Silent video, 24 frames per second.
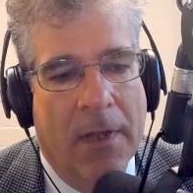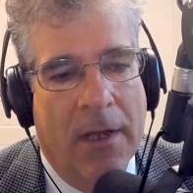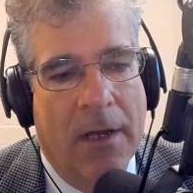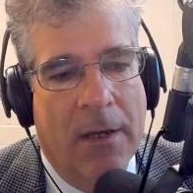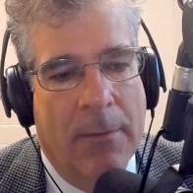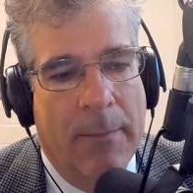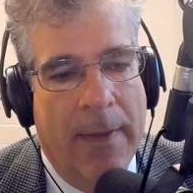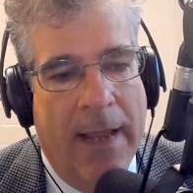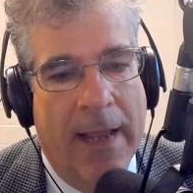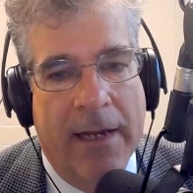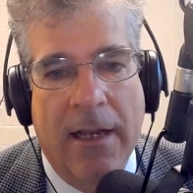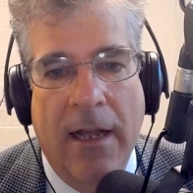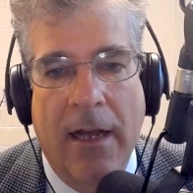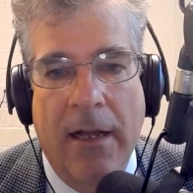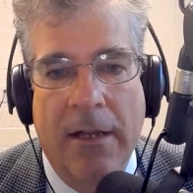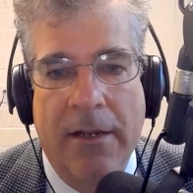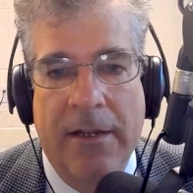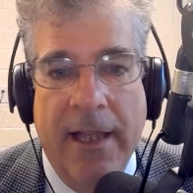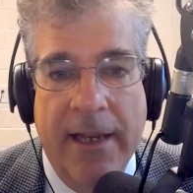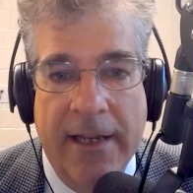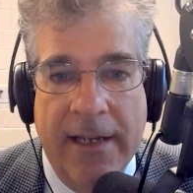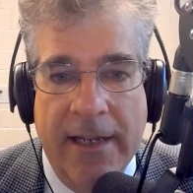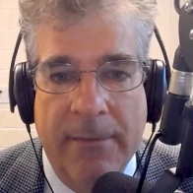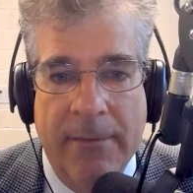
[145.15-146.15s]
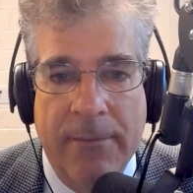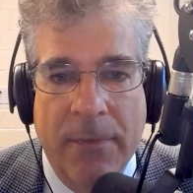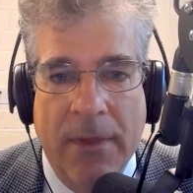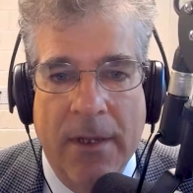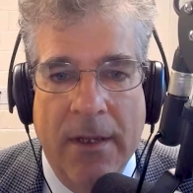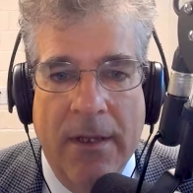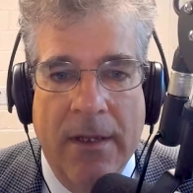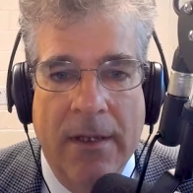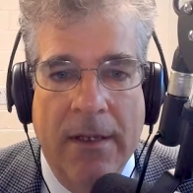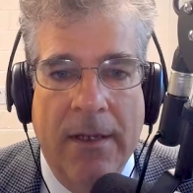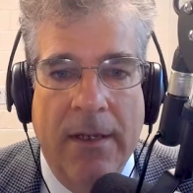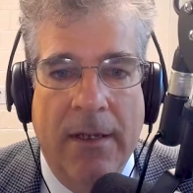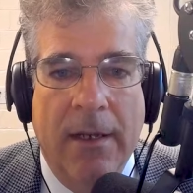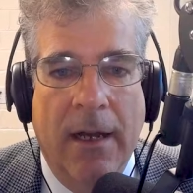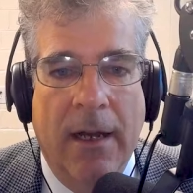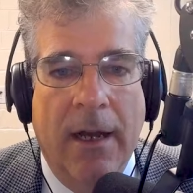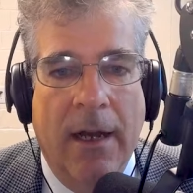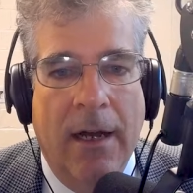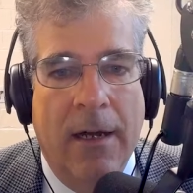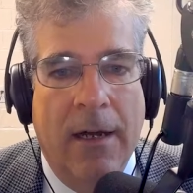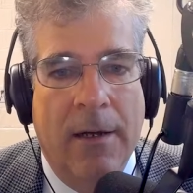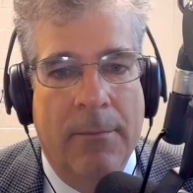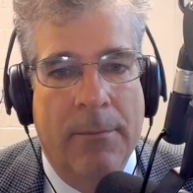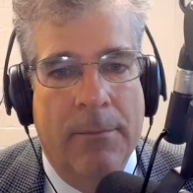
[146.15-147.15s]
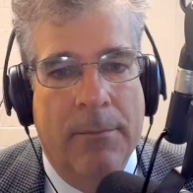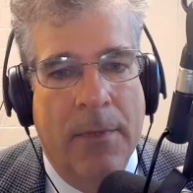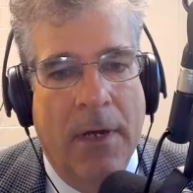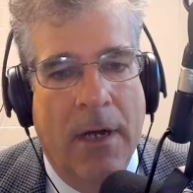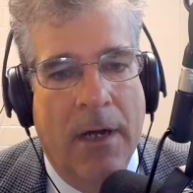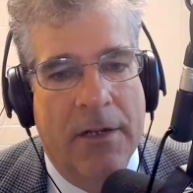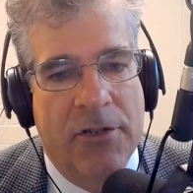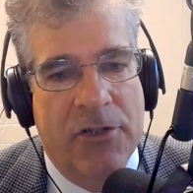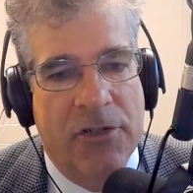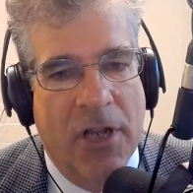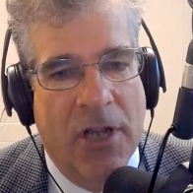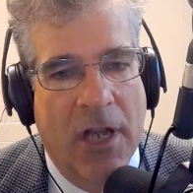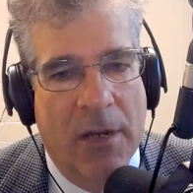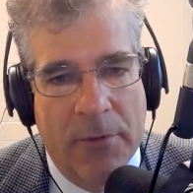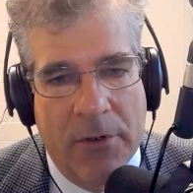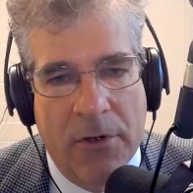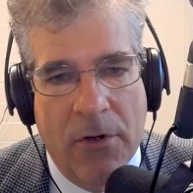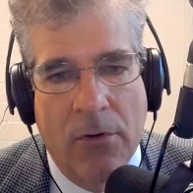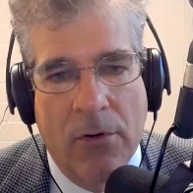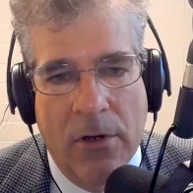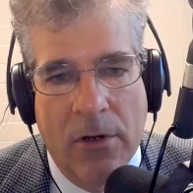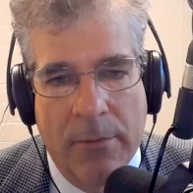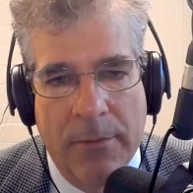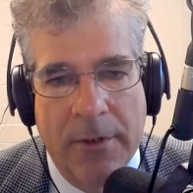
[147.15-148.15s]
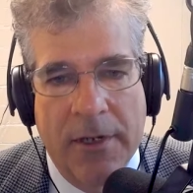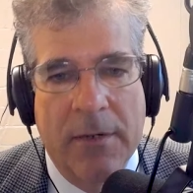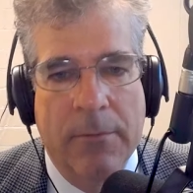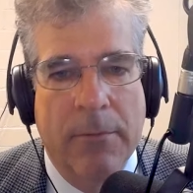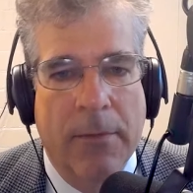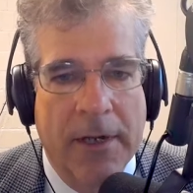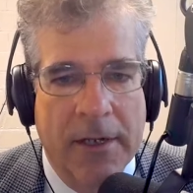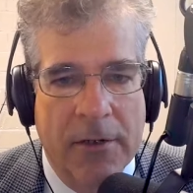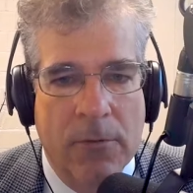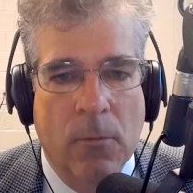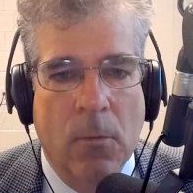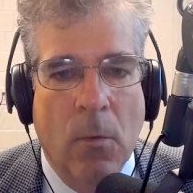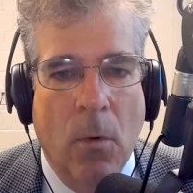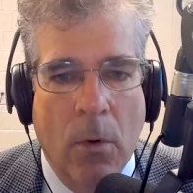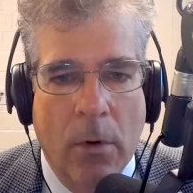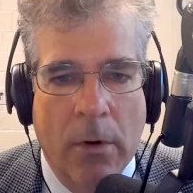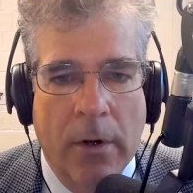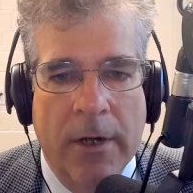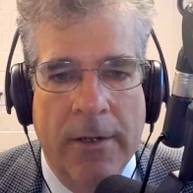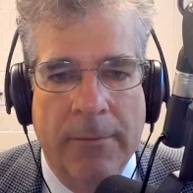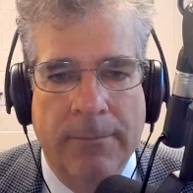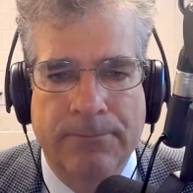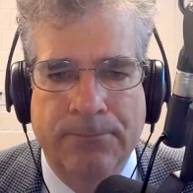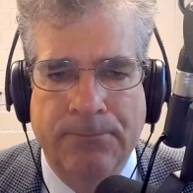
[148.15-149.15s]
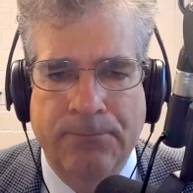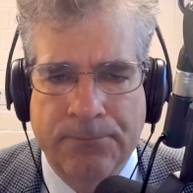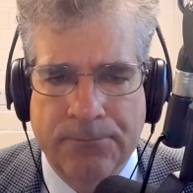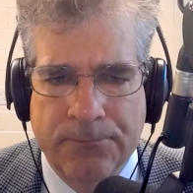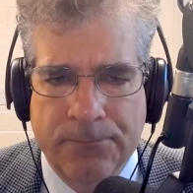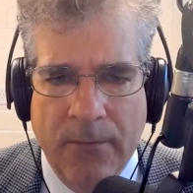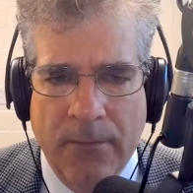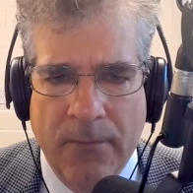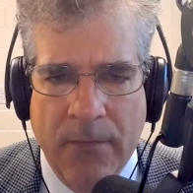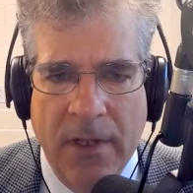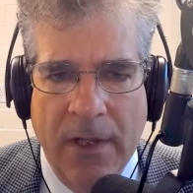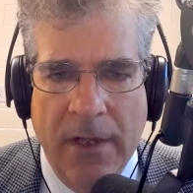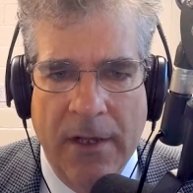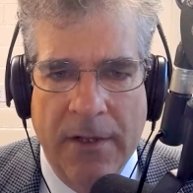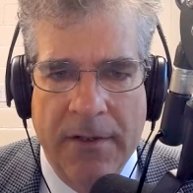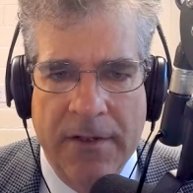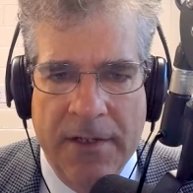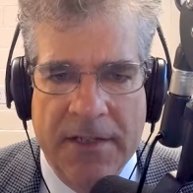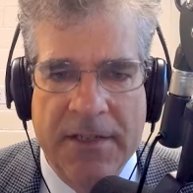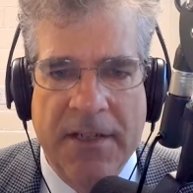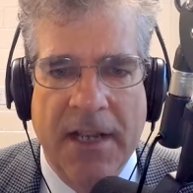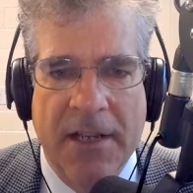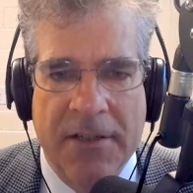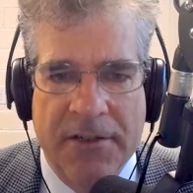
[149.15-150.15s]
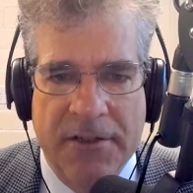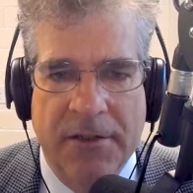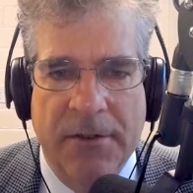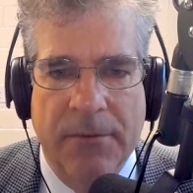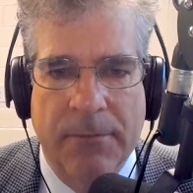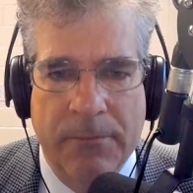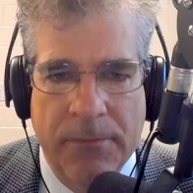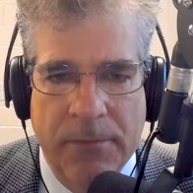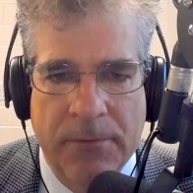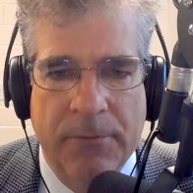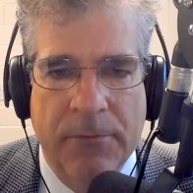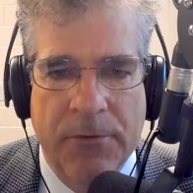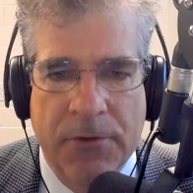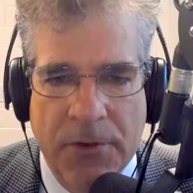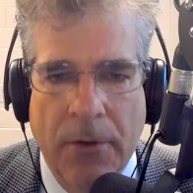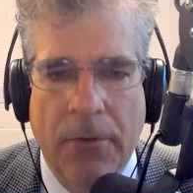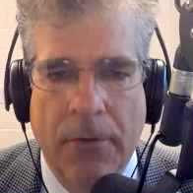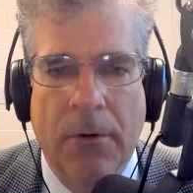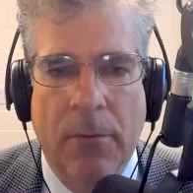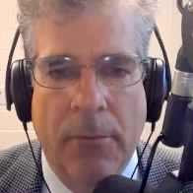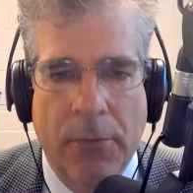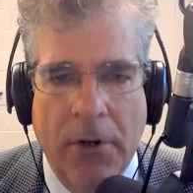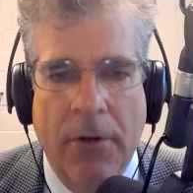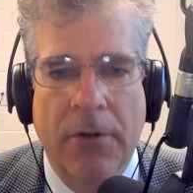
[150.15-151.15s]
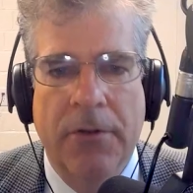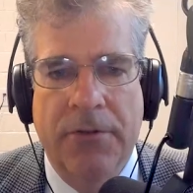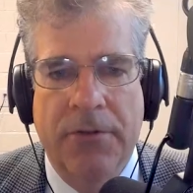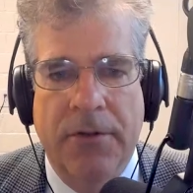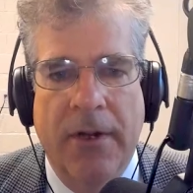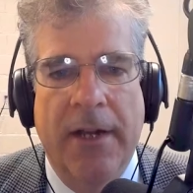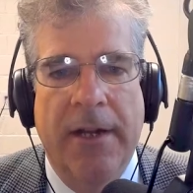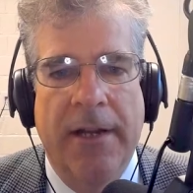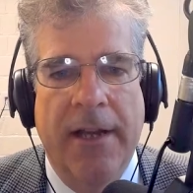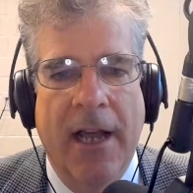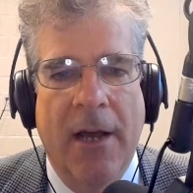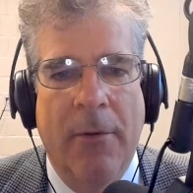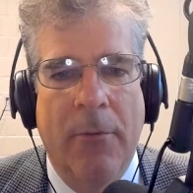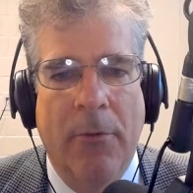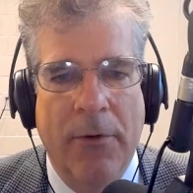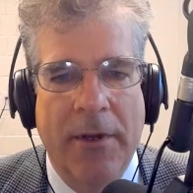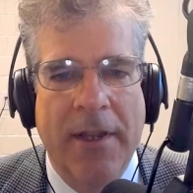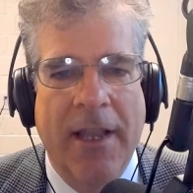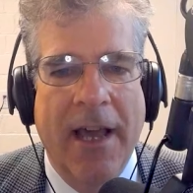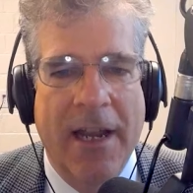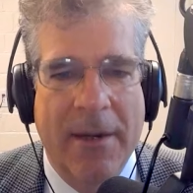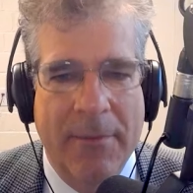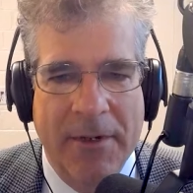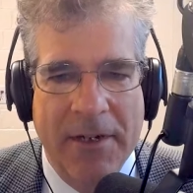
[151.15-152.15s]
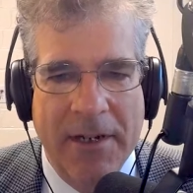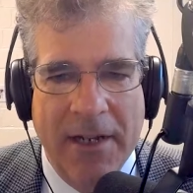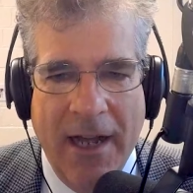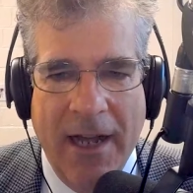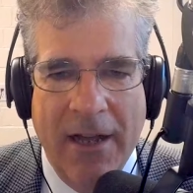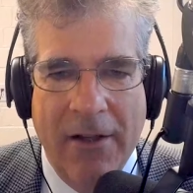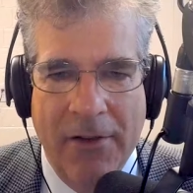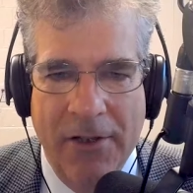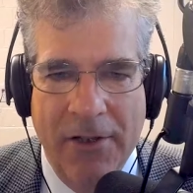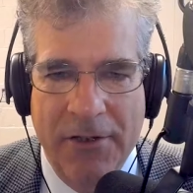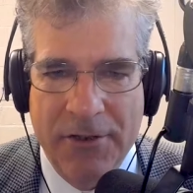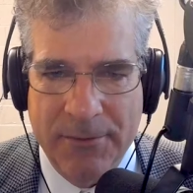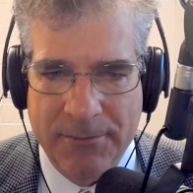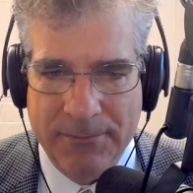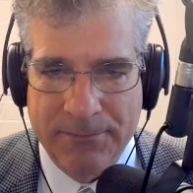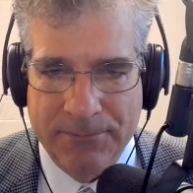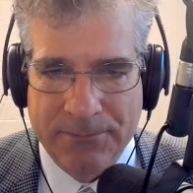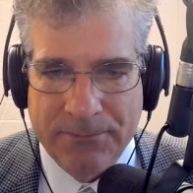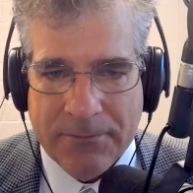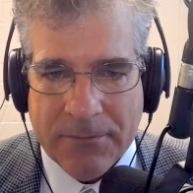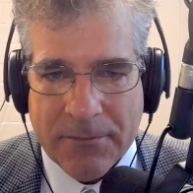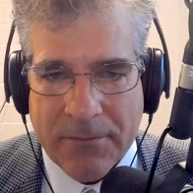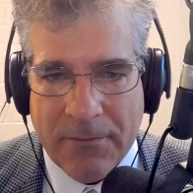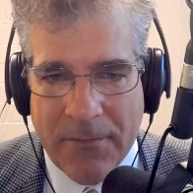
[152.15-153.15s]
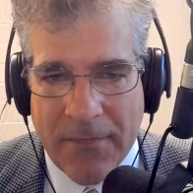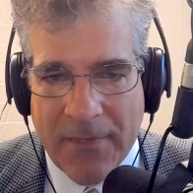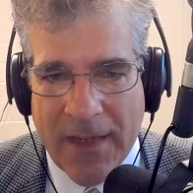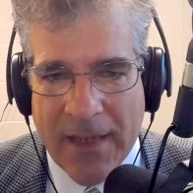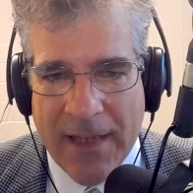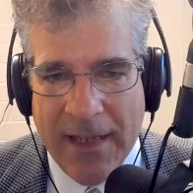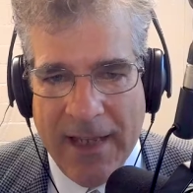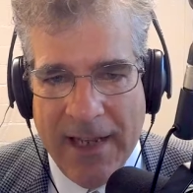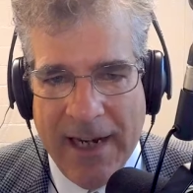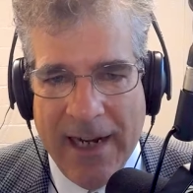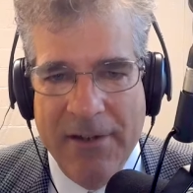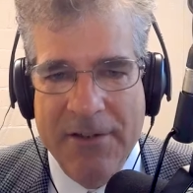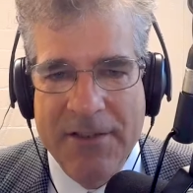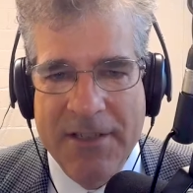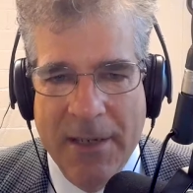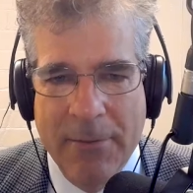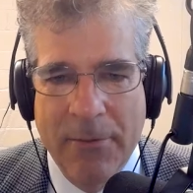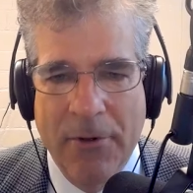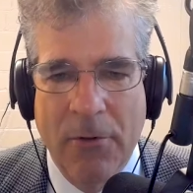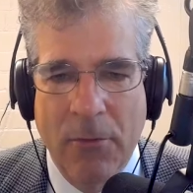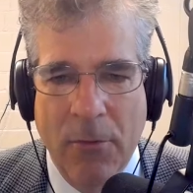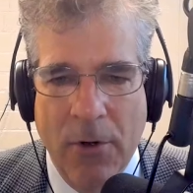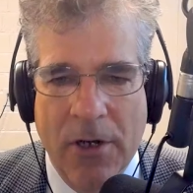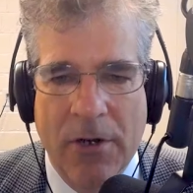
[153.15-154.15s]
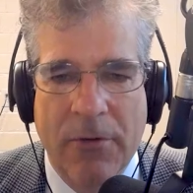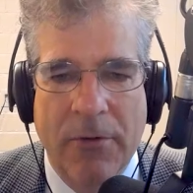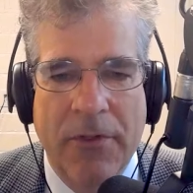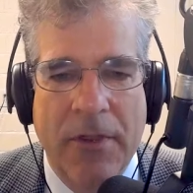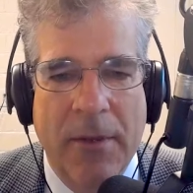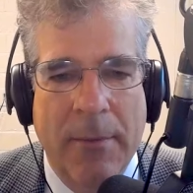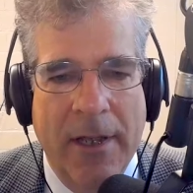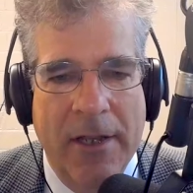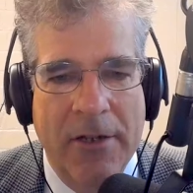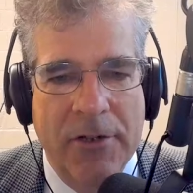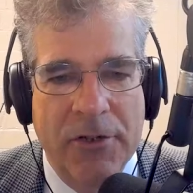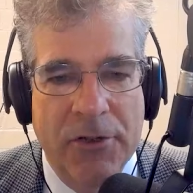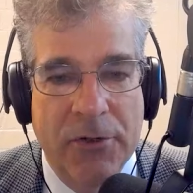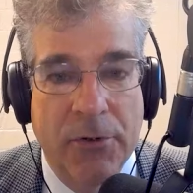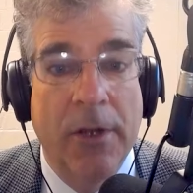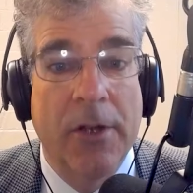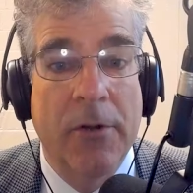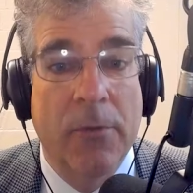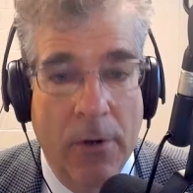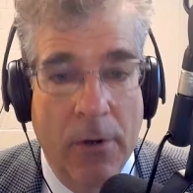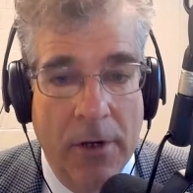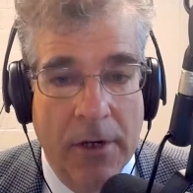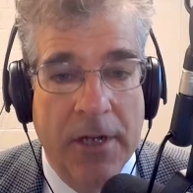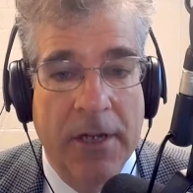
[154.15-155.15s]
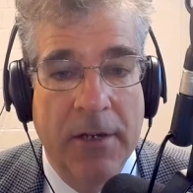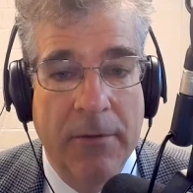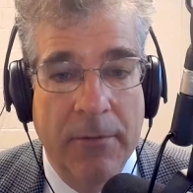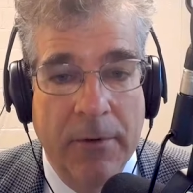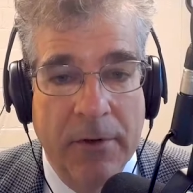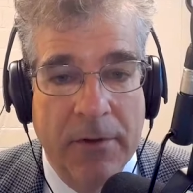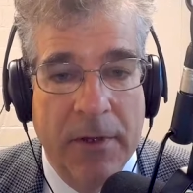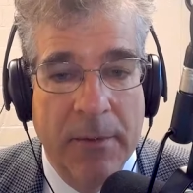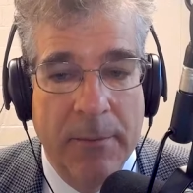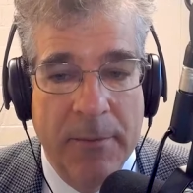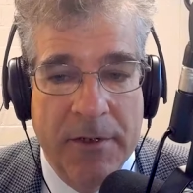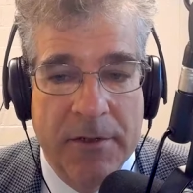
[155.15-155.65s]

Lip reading: Matt Continetti, John McCormick, Mike Warren. These guys are total pros right now, but we got them in college and I was able to work with them. I enjoyed working with them.